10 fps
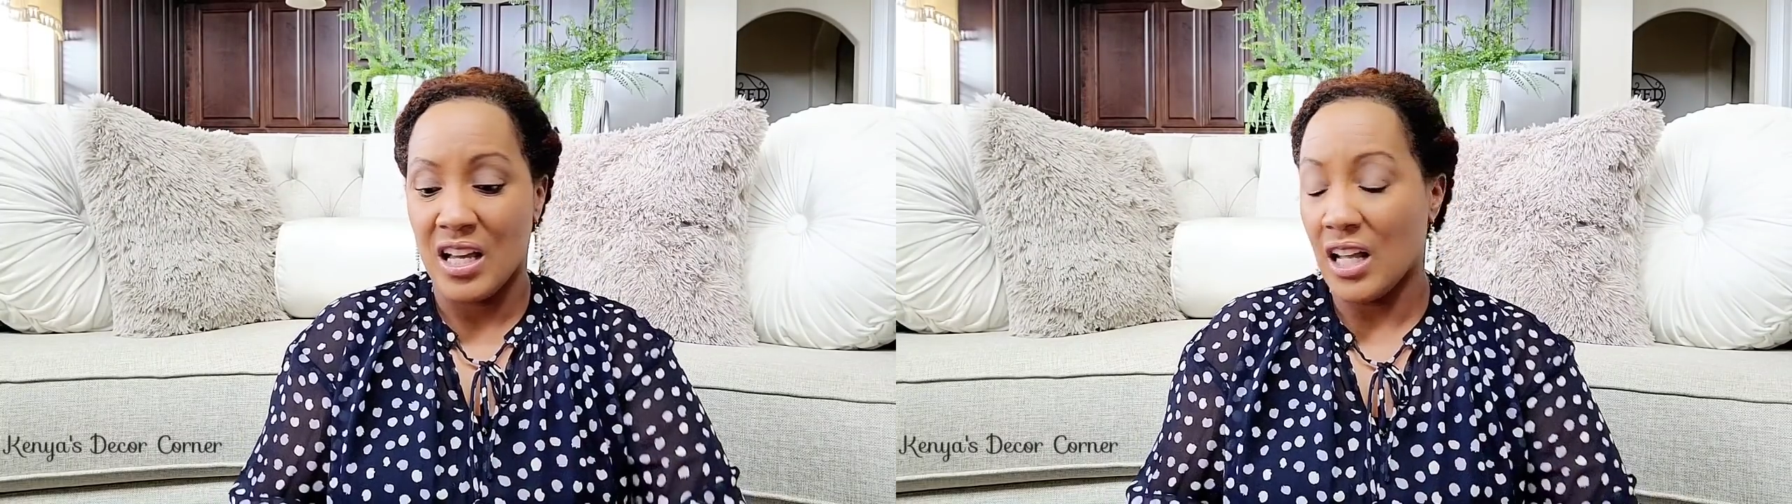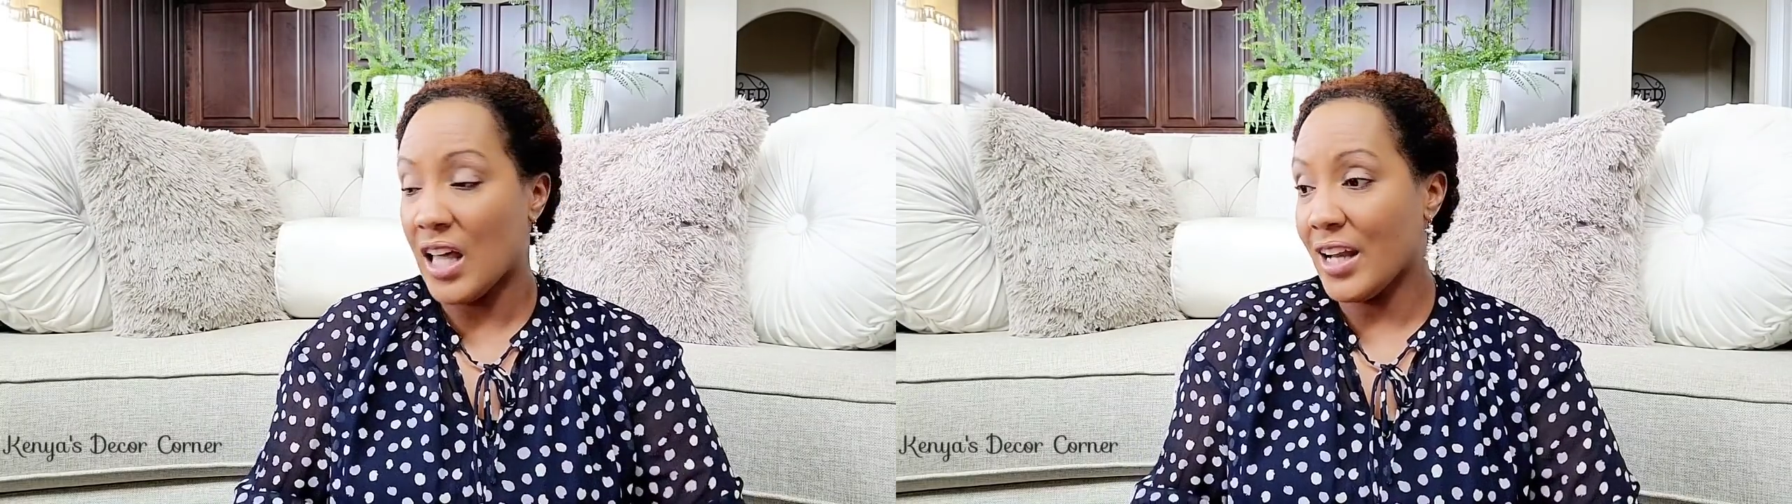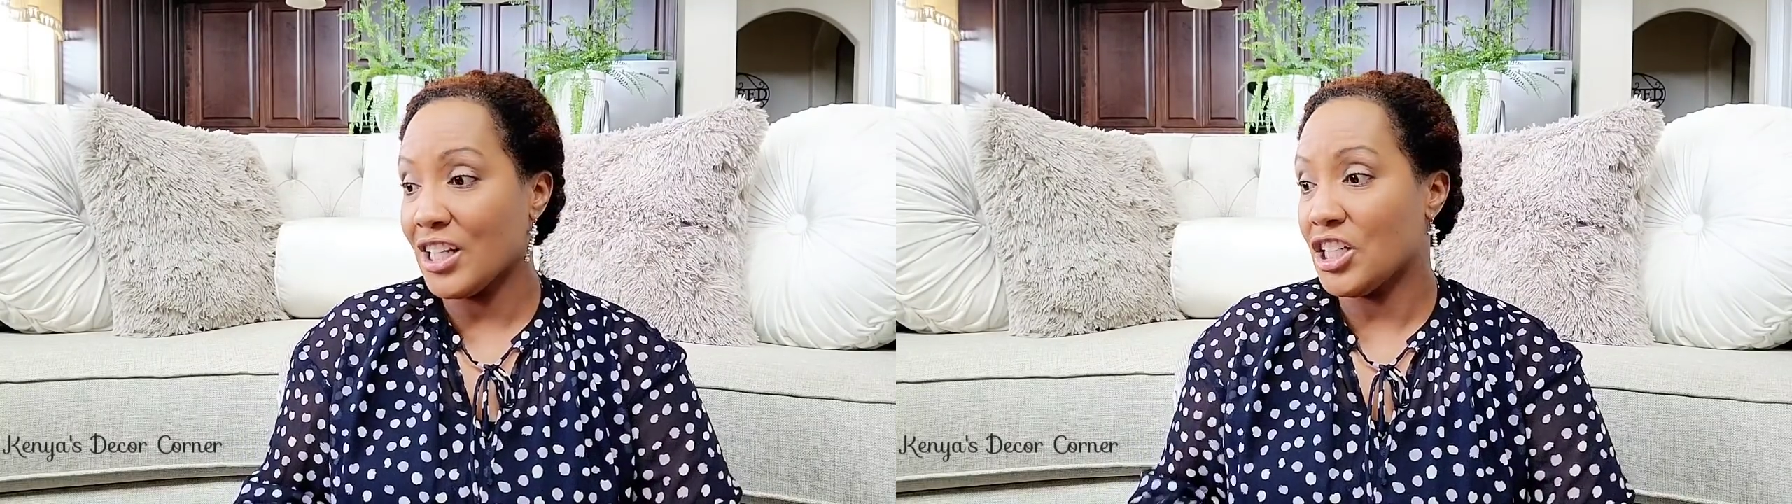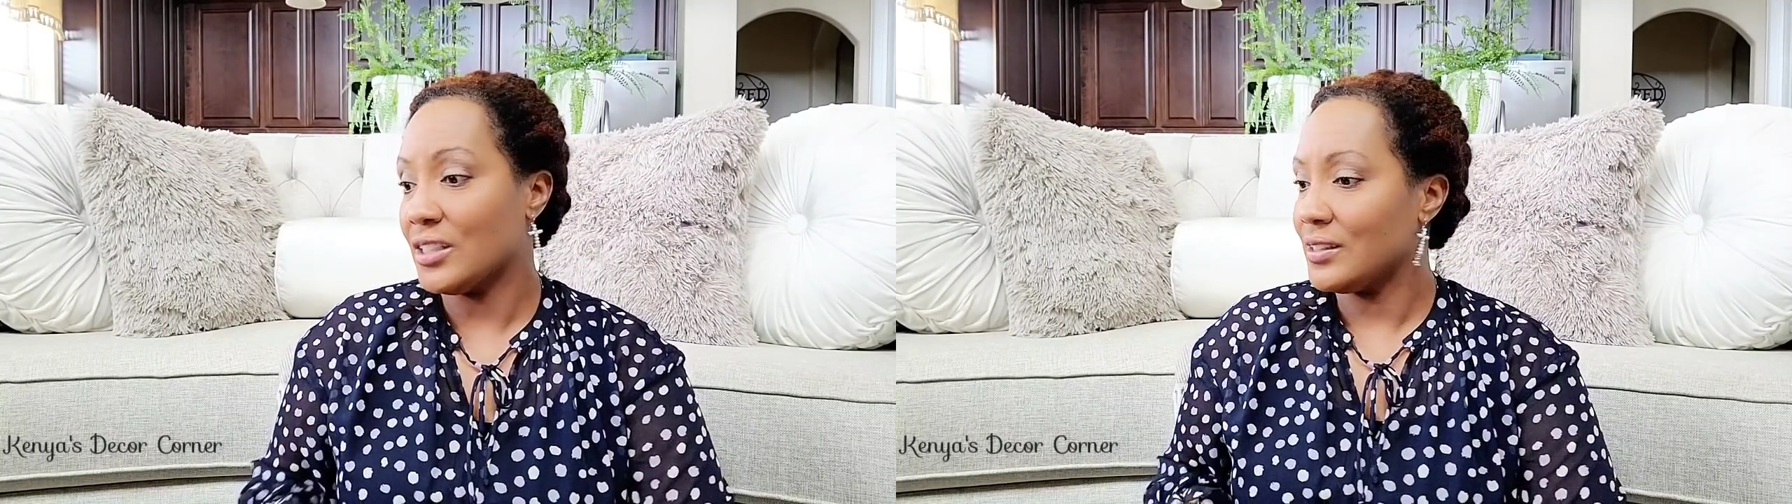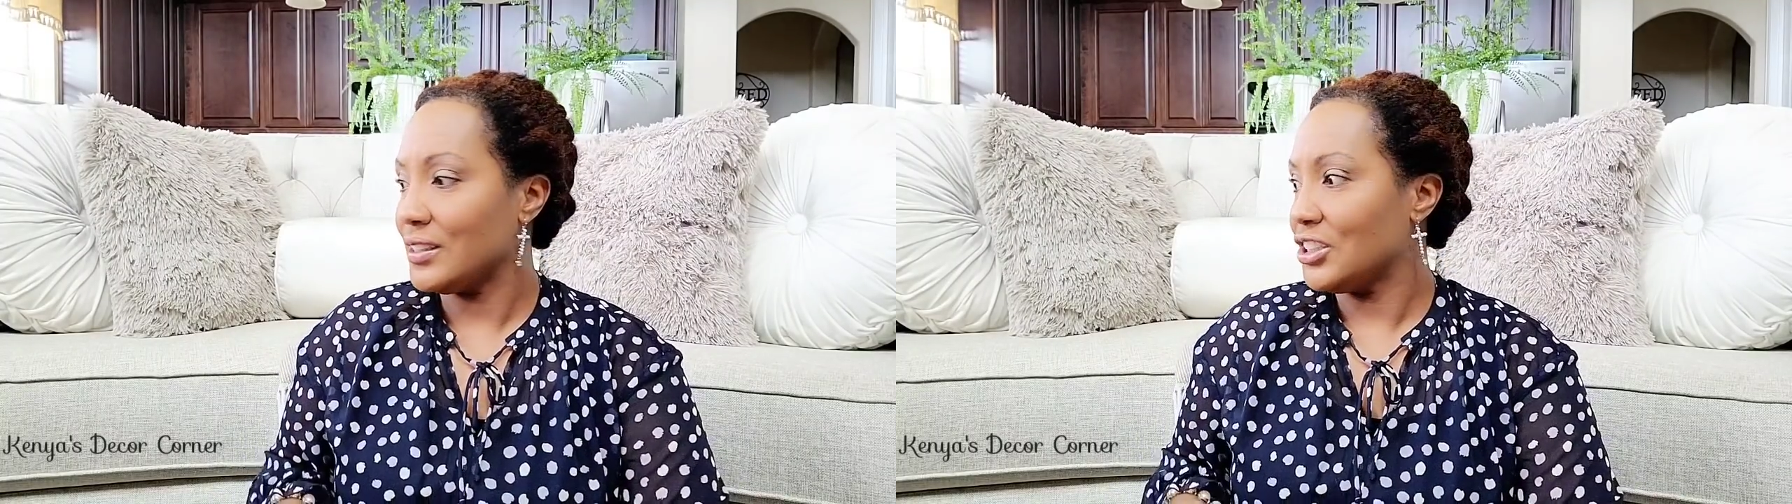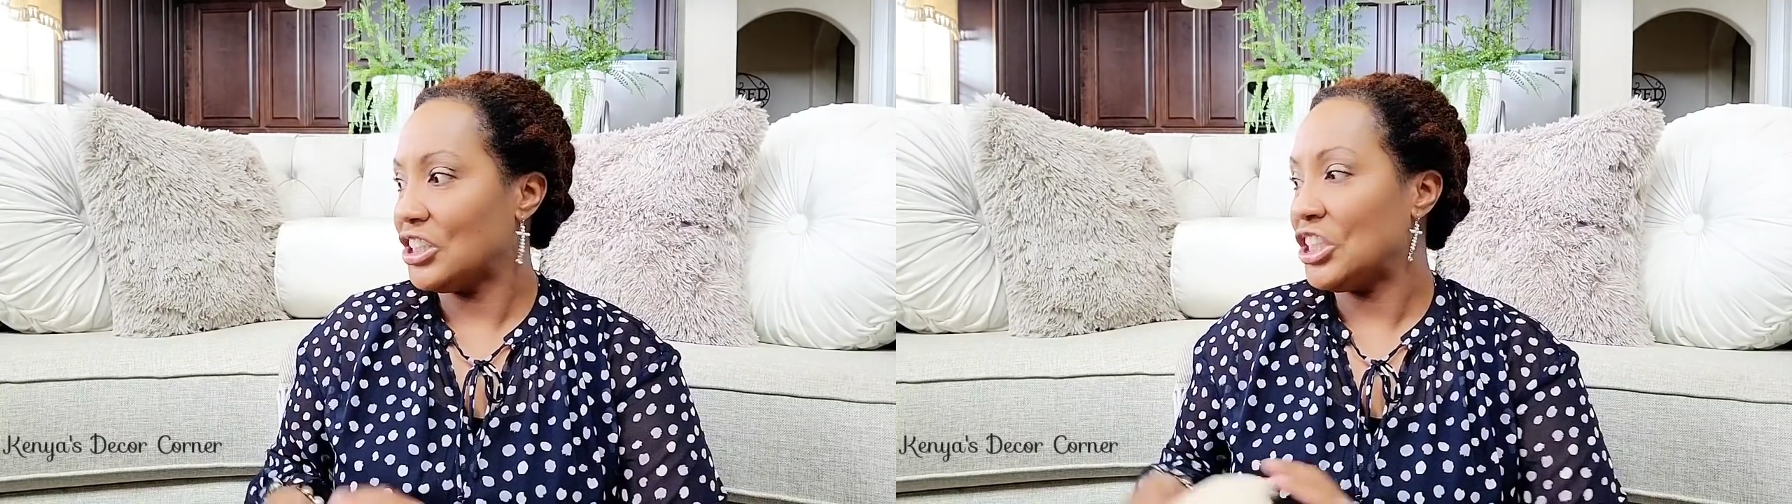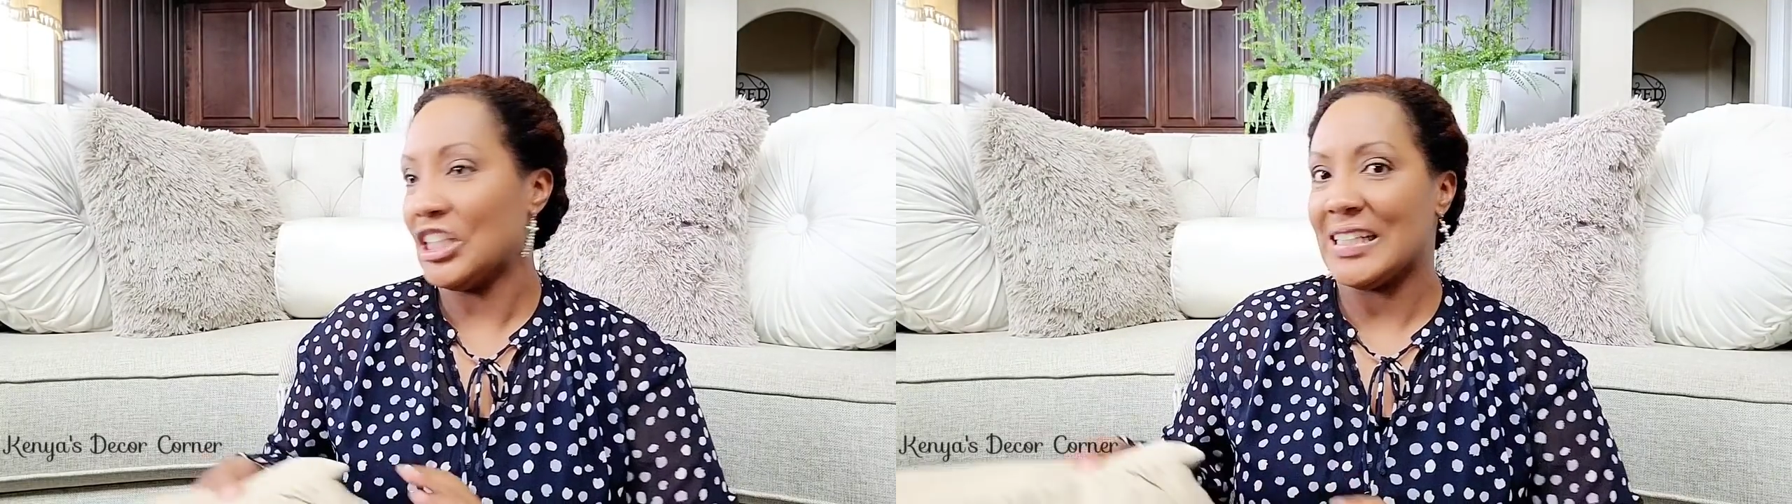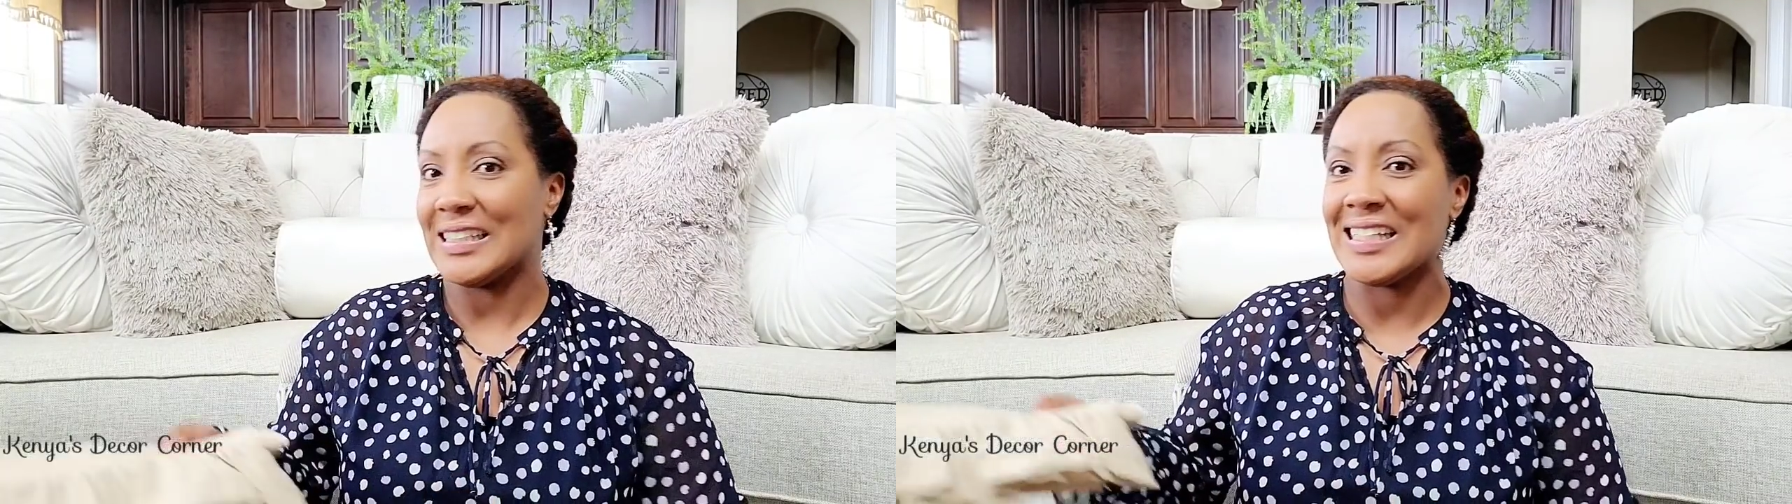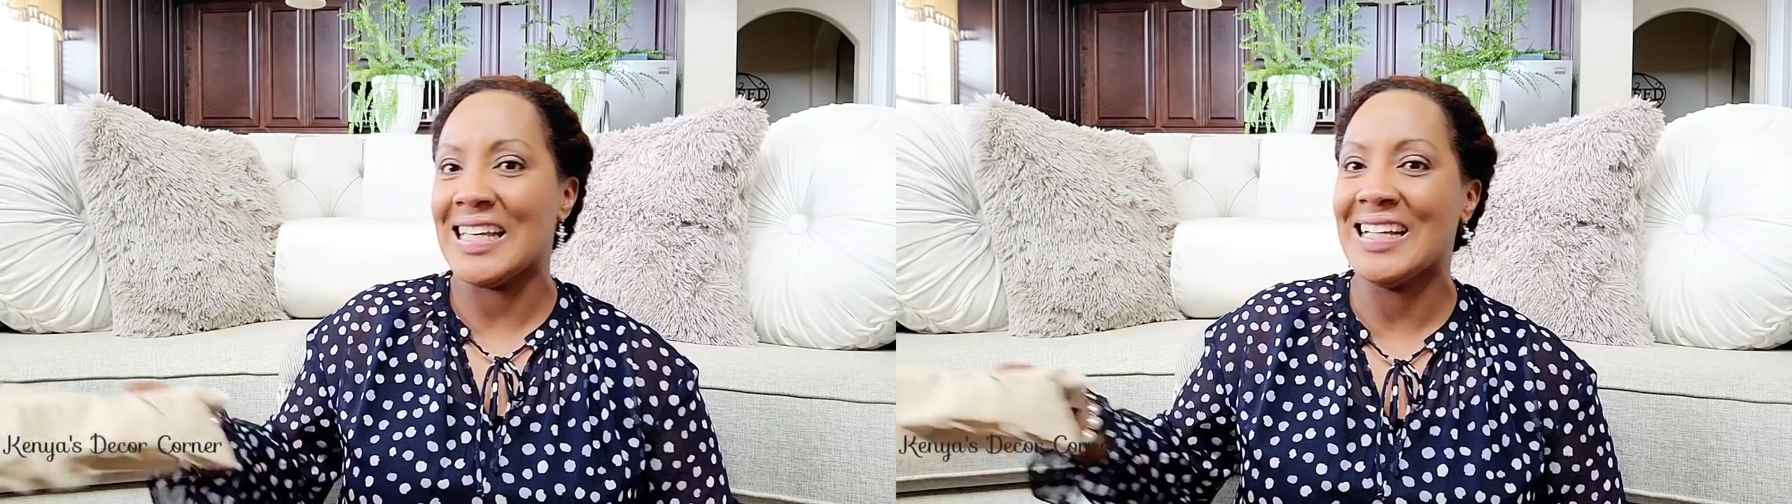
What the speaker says: a lot of good goodies.